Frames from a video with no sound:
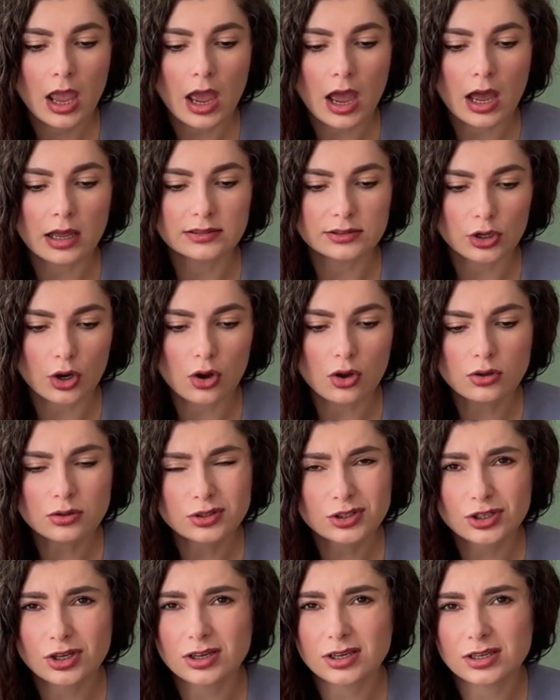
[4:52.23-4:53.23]
And
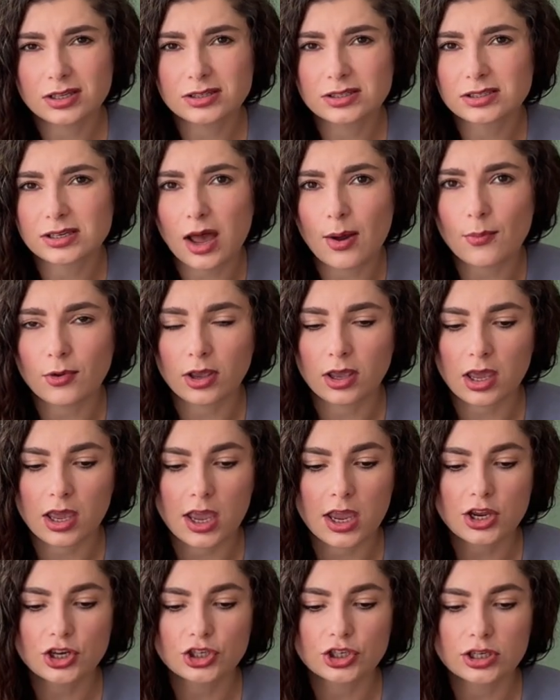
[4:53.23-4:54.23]
also in some
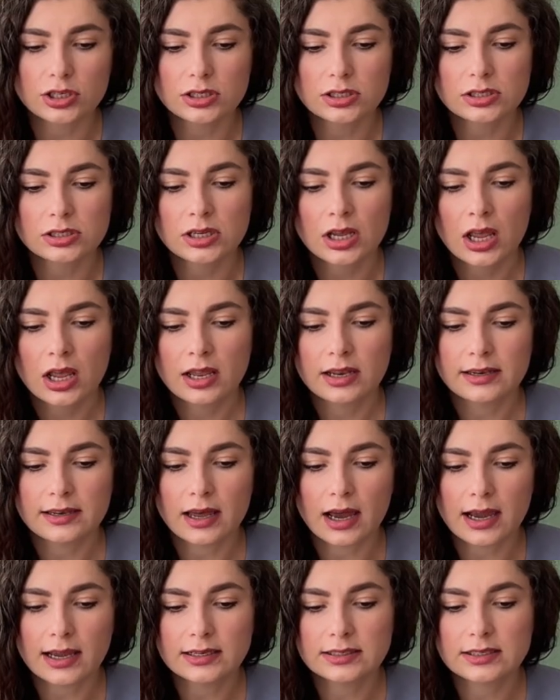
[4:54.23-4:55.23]
occasions,
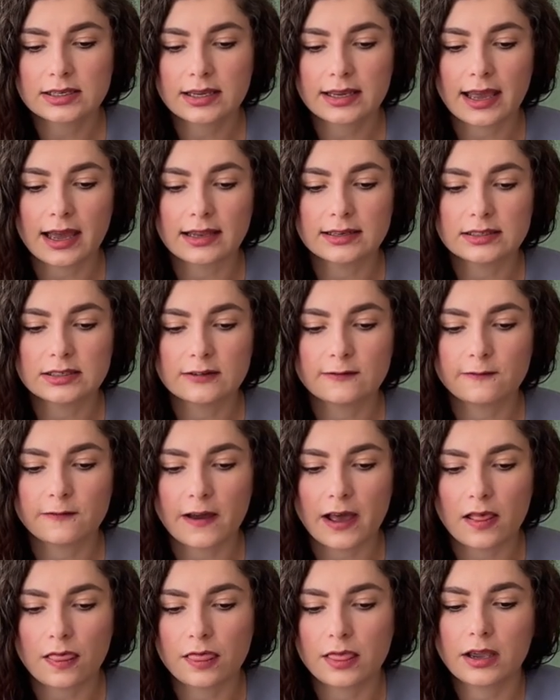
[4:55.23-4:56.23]
knight can
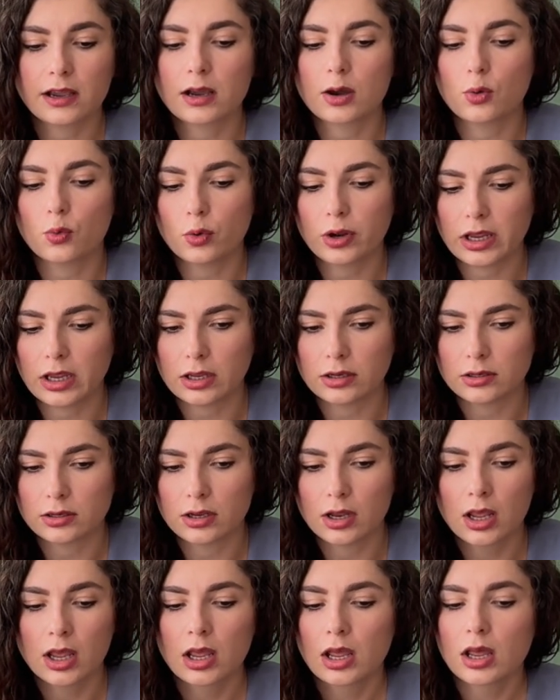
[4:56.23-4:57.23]
defend the queen,
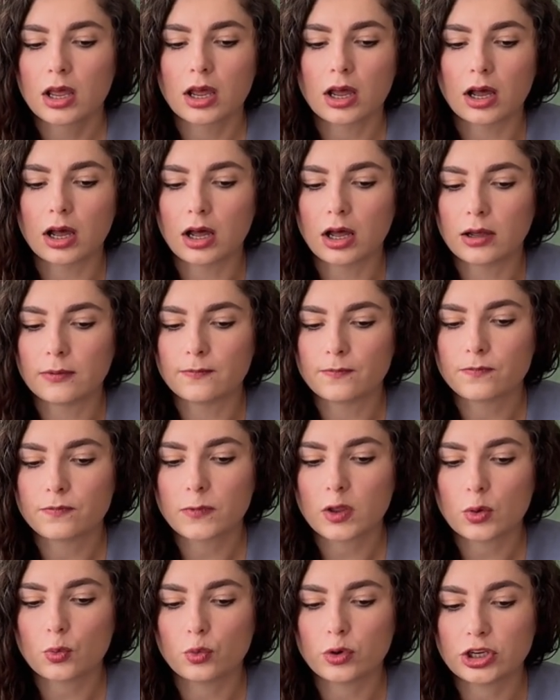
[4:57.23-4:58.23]

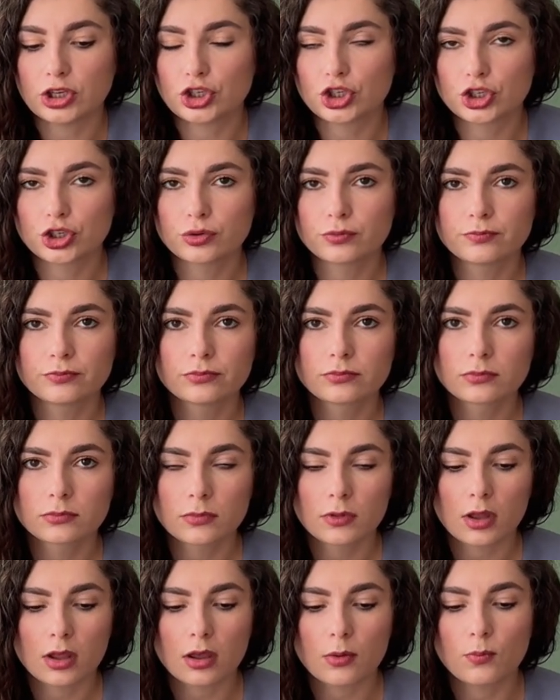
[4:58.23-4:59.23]
which
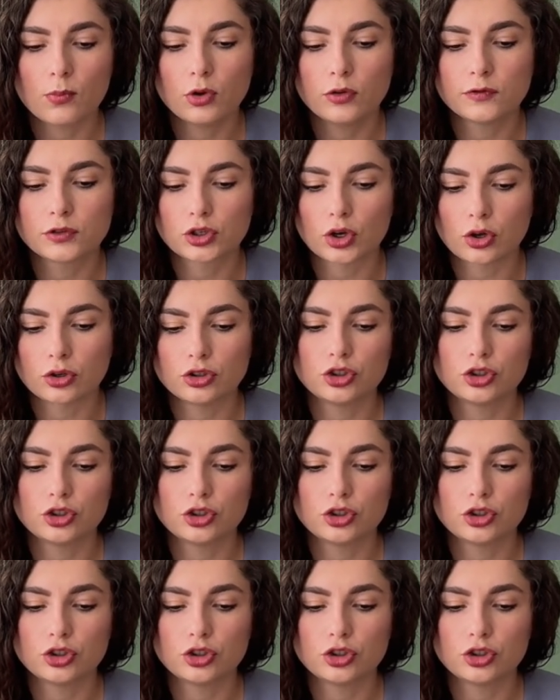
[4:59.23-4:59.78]
moves on